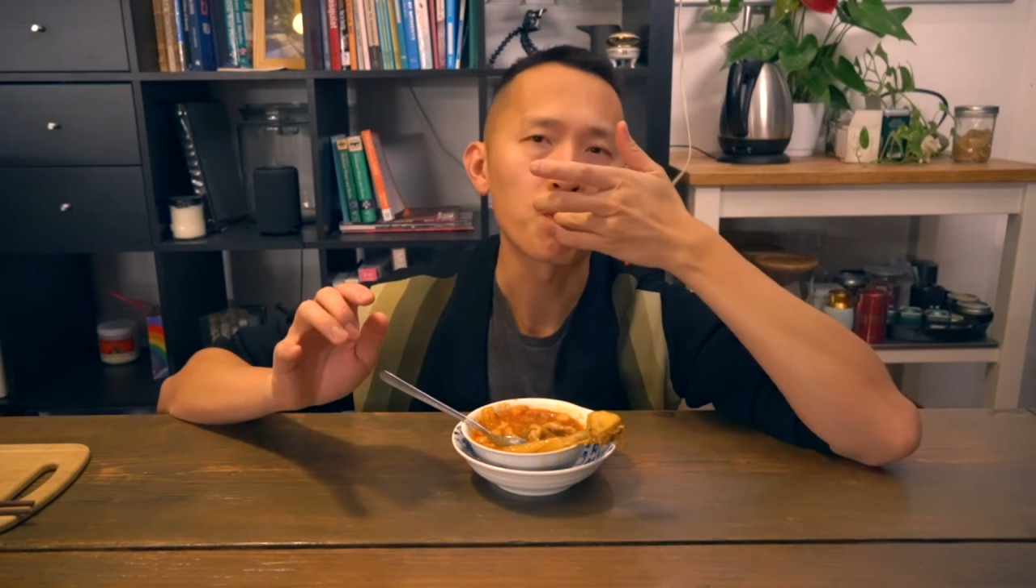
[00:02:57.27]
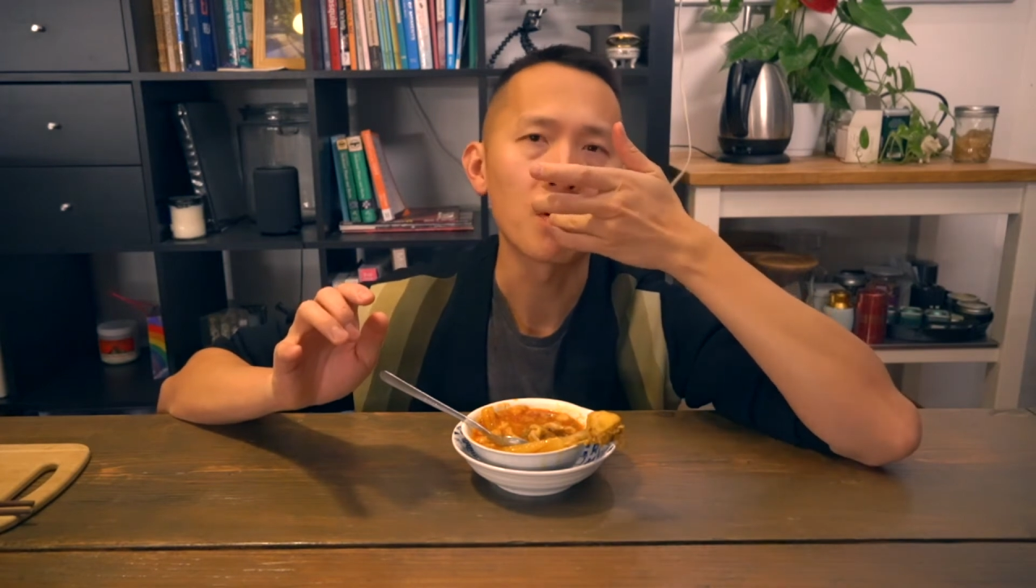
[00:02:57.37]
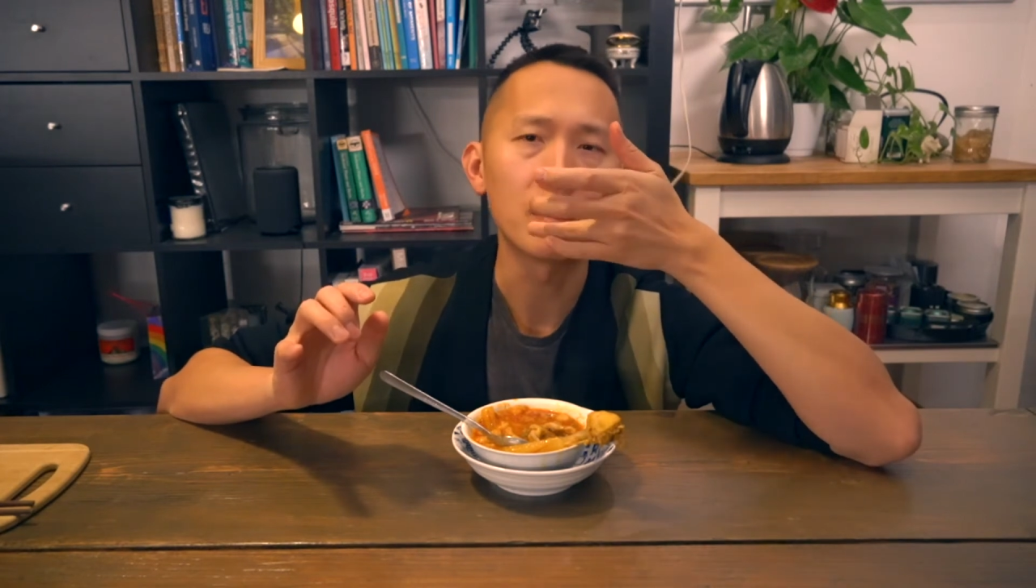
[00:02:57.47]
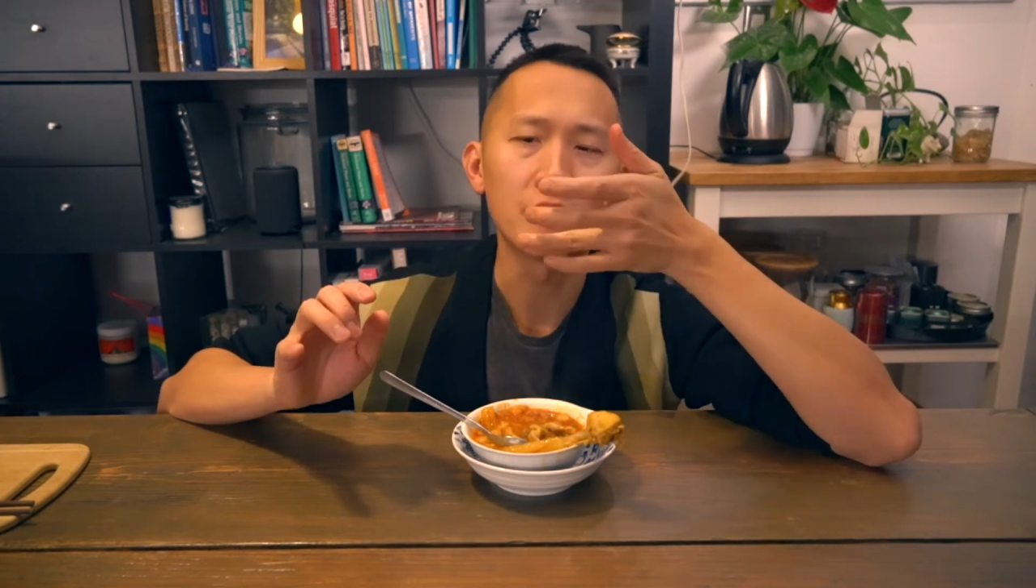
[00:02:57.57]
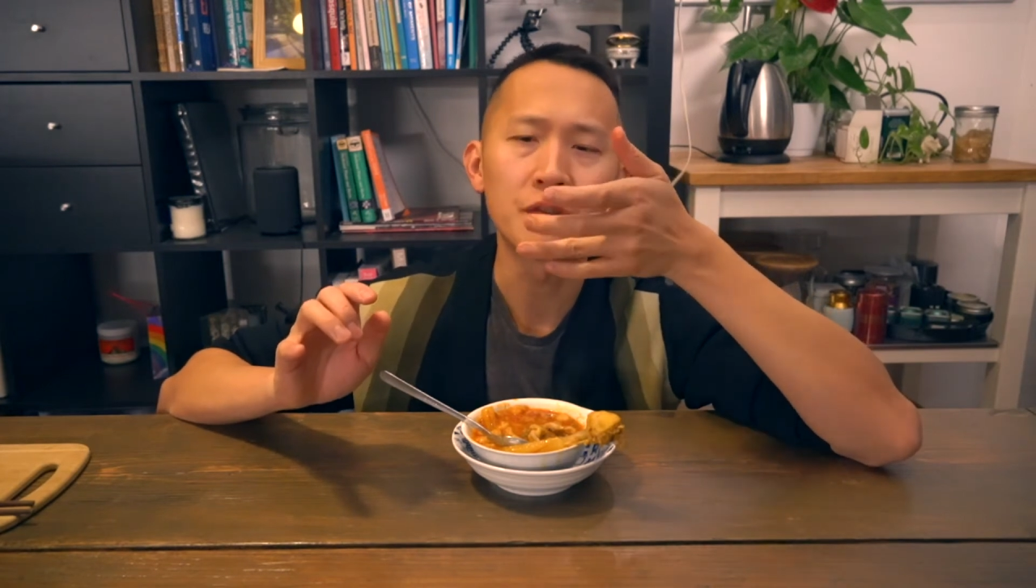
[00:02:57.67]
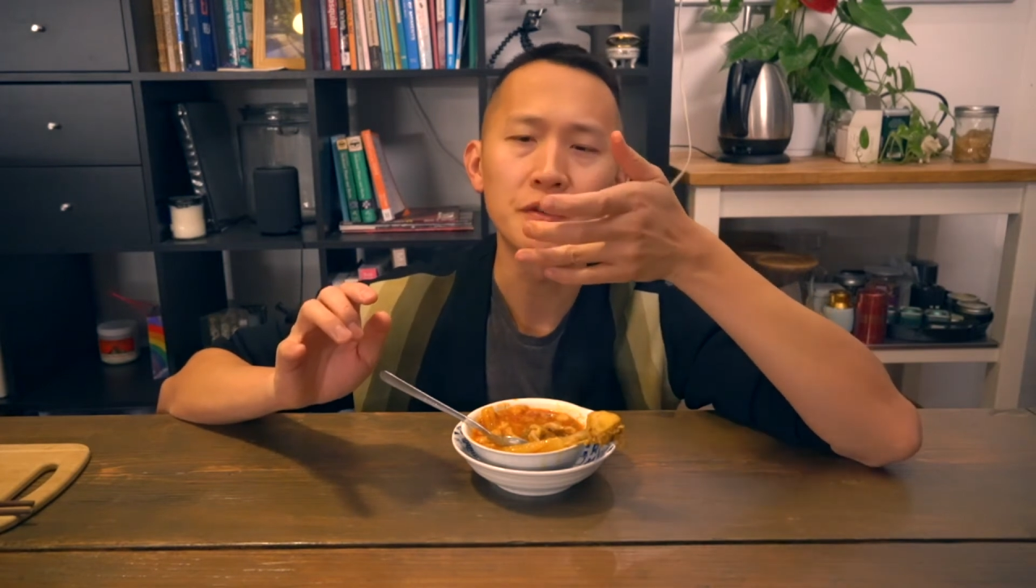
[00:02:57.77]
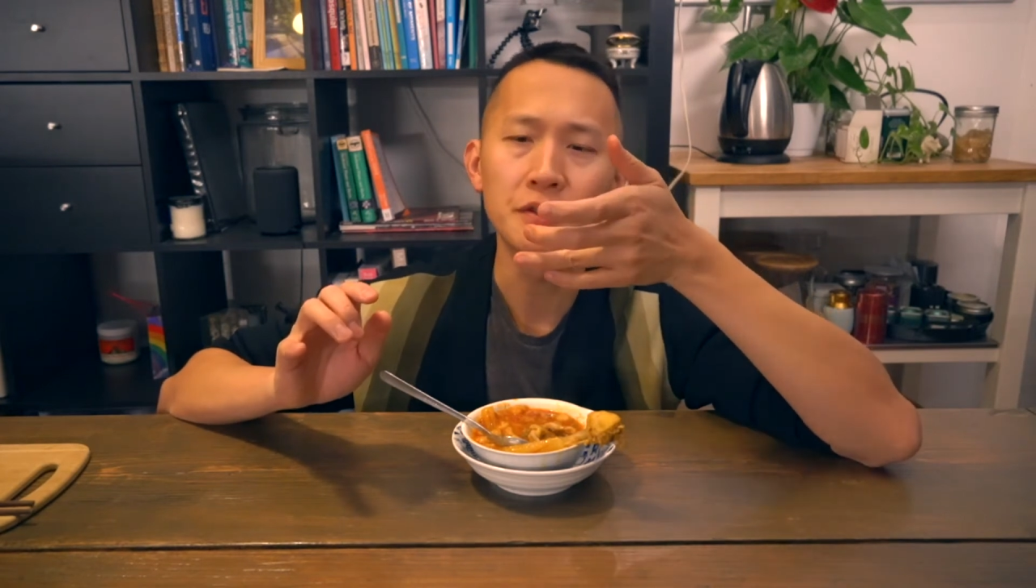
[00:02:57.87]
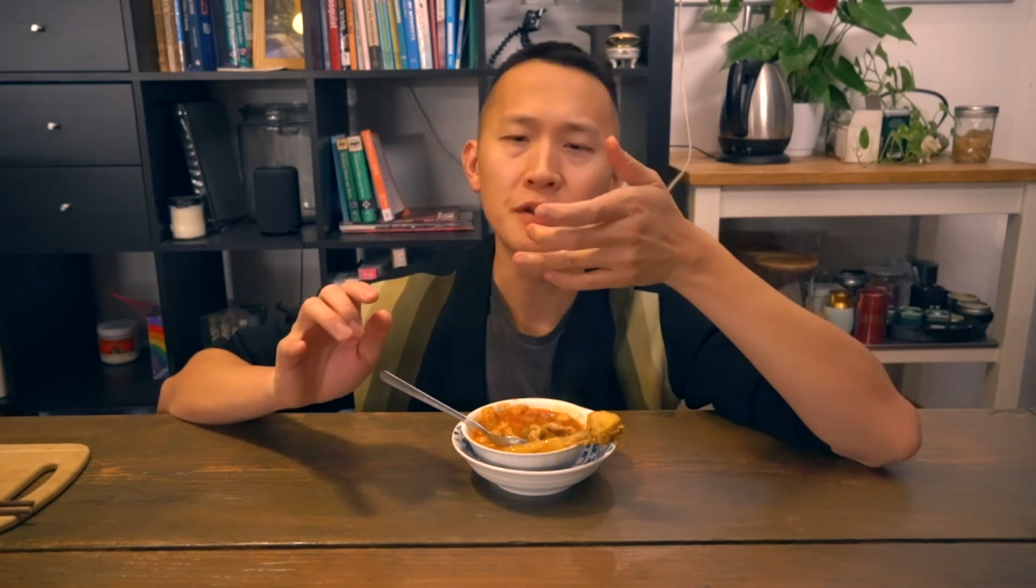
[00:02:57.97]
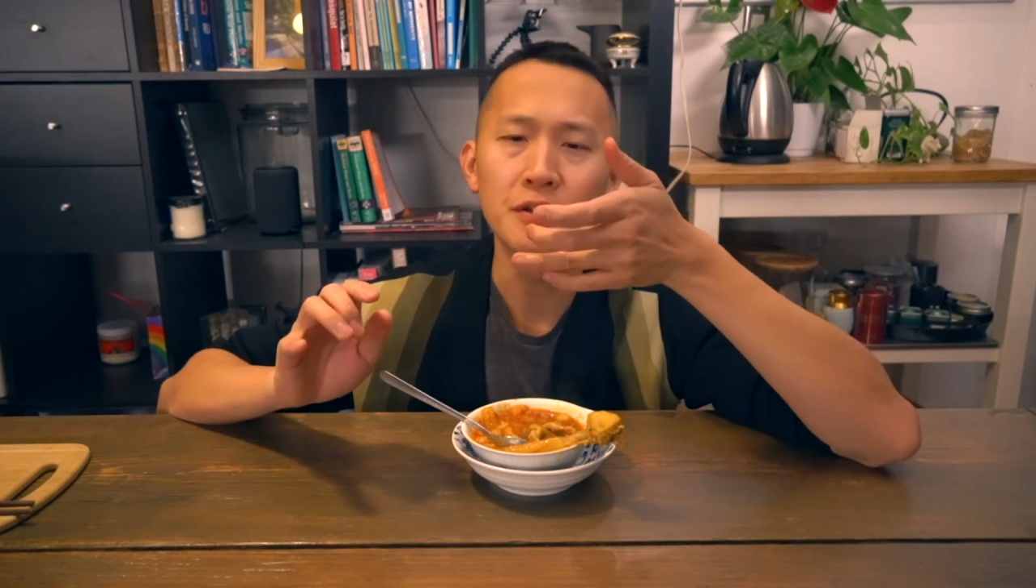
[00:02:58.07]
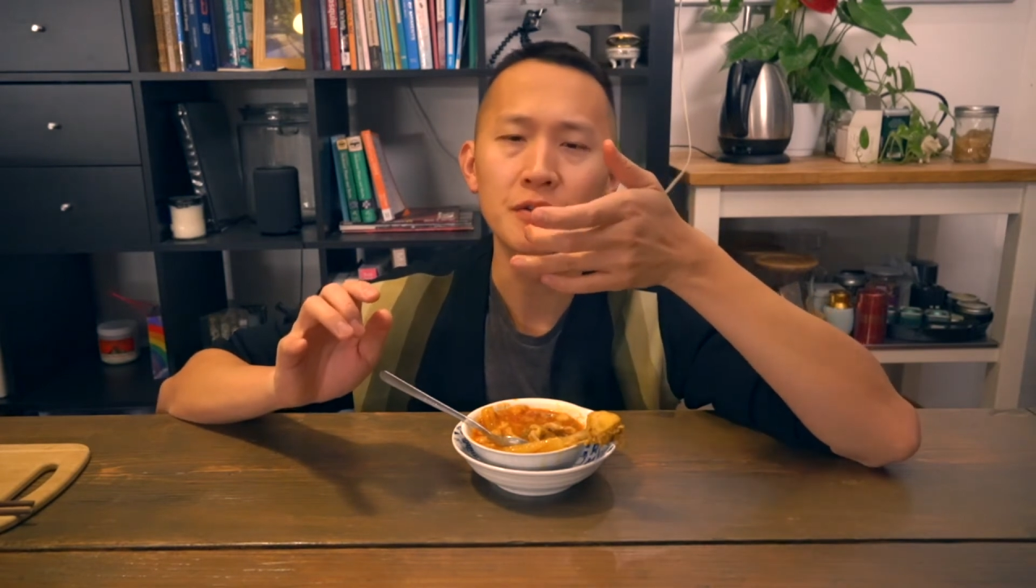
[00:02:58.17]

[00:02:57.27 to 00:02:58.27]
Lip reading: when I first started